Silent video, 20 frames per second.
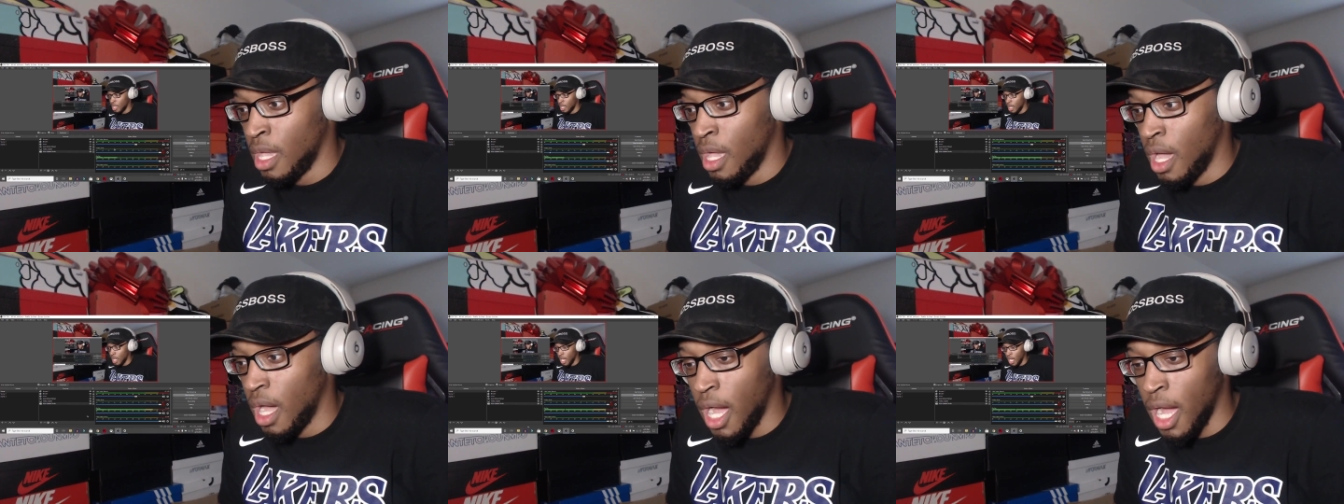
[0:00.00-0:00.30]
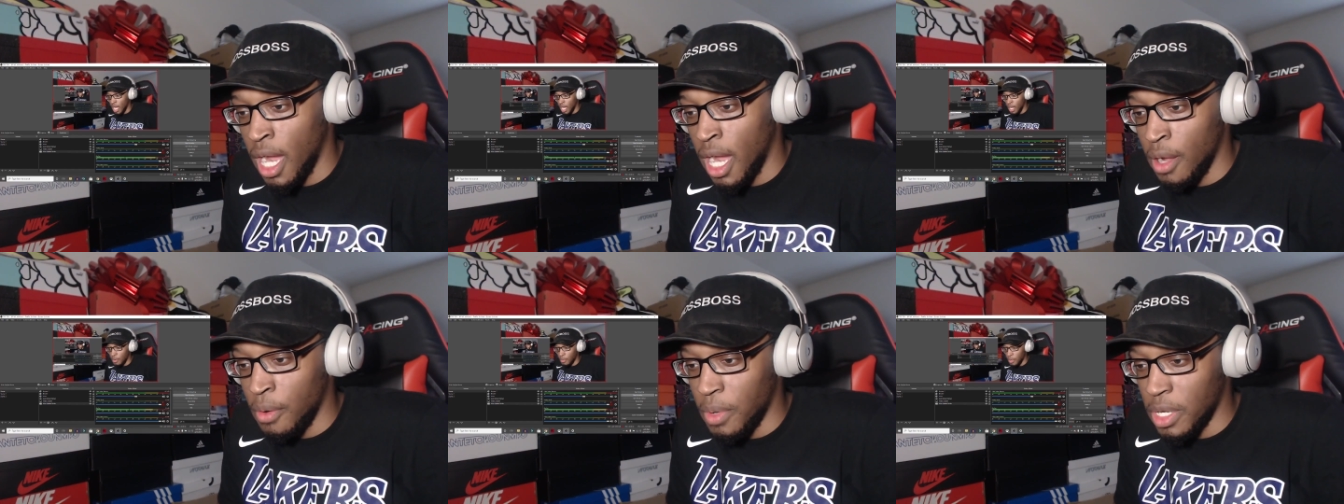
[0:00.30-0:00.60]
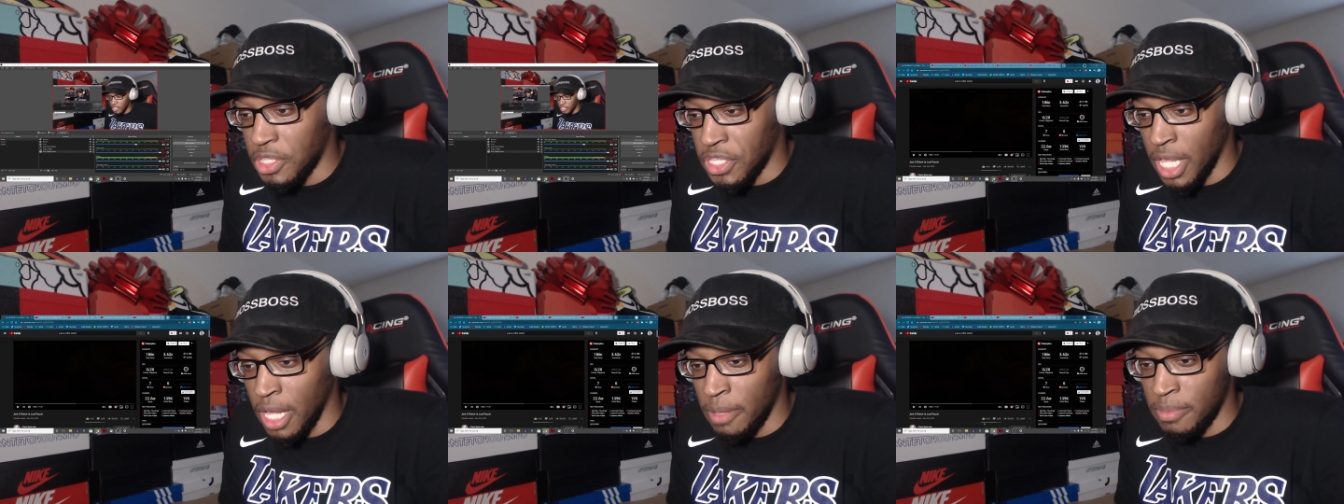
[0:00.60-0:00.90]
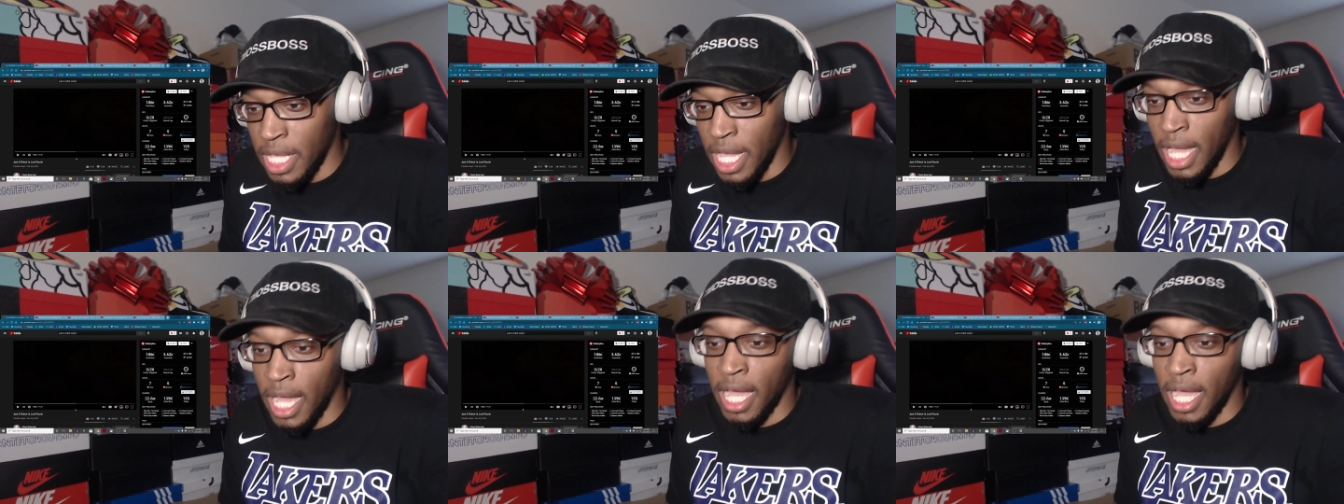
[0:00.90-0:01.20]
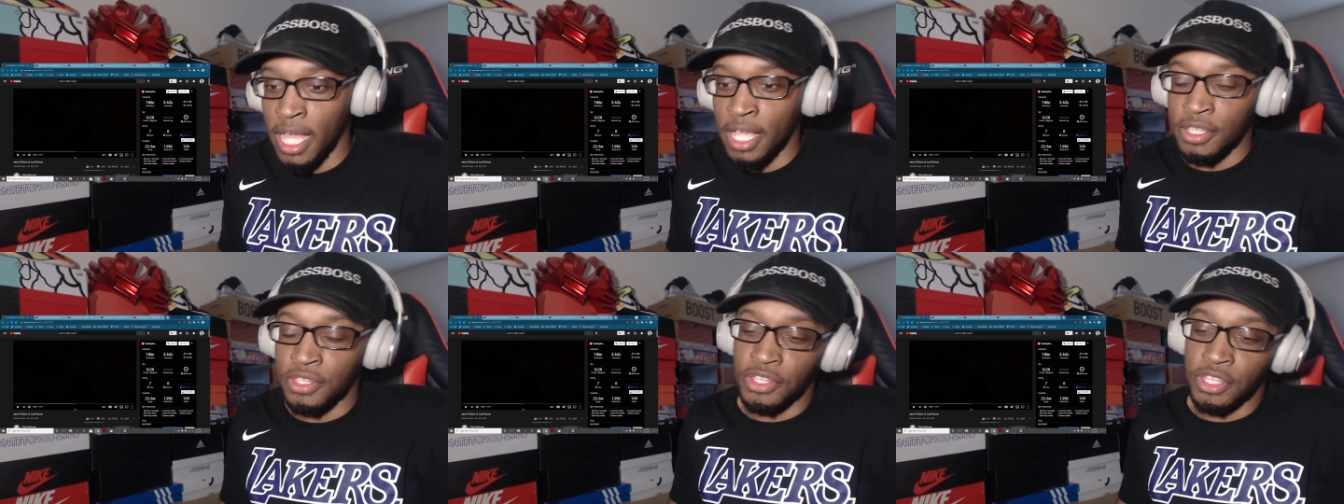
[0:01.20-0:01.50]
Alright, what's up
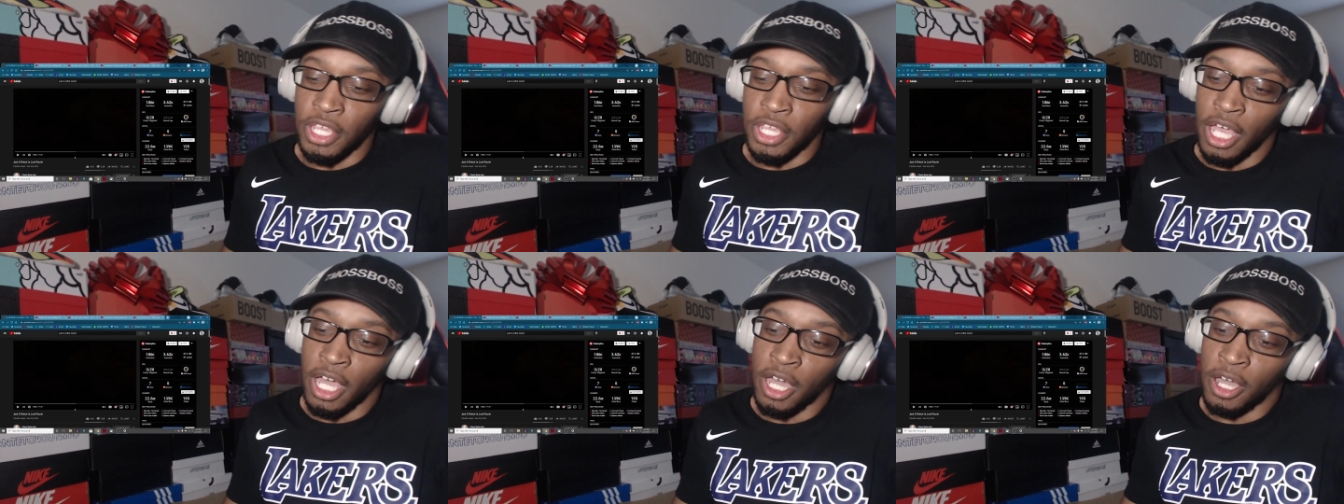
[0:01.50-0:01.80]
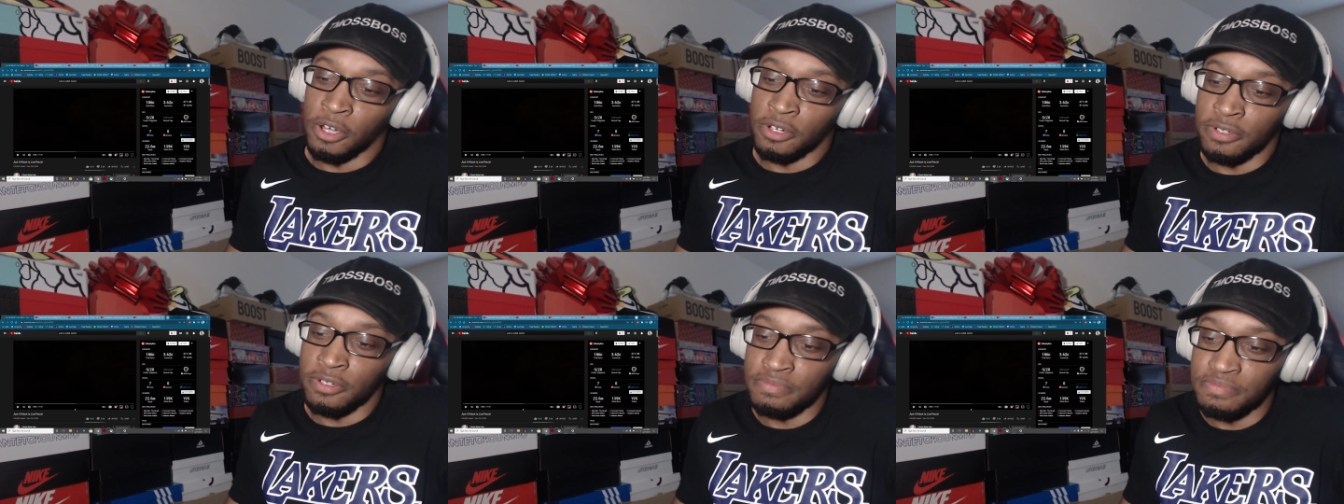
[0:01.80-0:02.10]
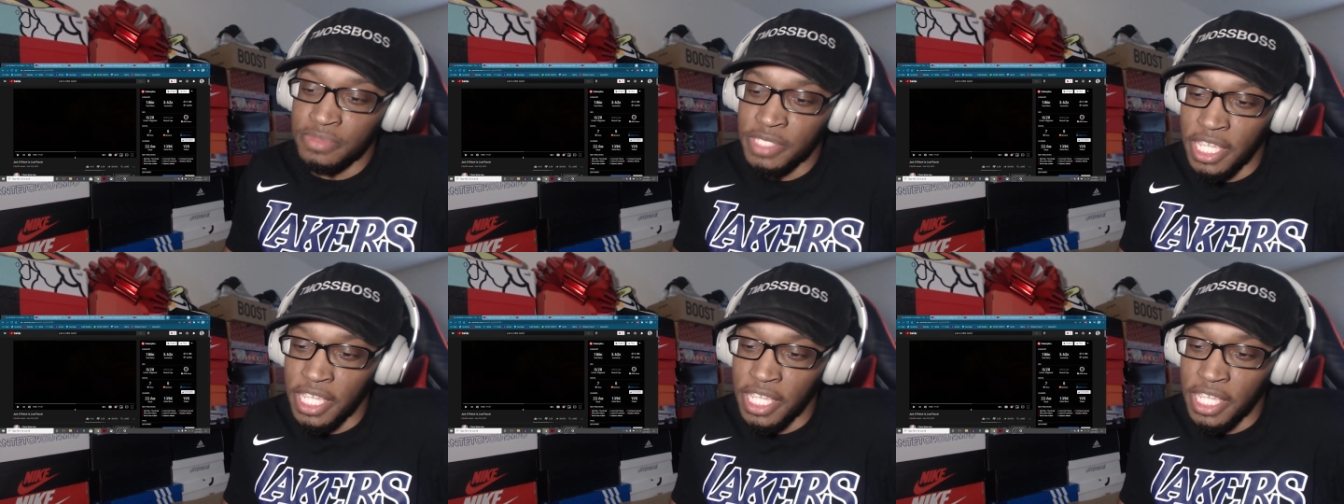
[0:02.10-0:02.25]
guys? So,